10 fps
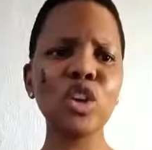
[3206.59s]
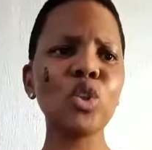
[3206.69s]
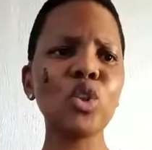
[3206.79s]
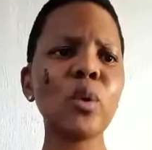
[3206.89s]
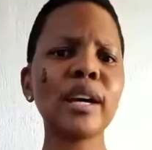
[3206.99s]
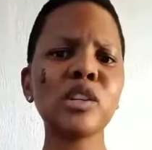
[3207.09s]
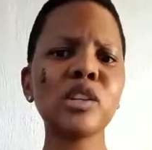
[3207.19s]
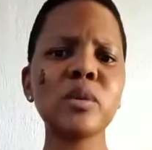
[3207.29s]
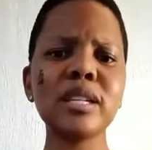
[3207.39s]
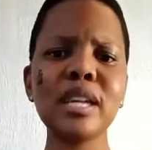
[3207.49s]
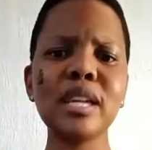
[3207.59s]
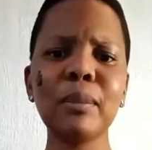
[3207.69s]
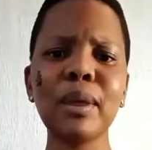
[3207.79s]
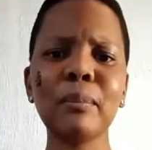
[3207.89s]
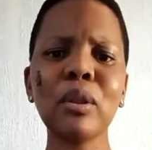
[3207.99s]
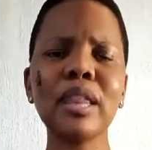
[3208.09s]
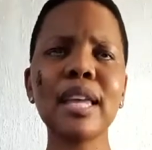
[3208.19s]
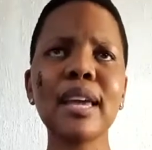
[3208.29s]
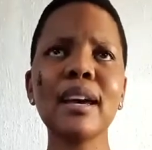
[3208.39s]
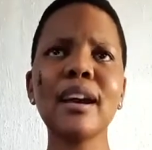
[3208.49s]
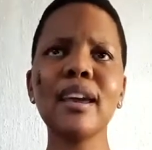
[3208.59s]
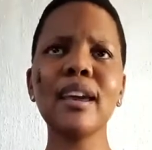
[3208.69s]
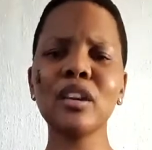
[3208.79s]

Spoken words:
when you are treating people that are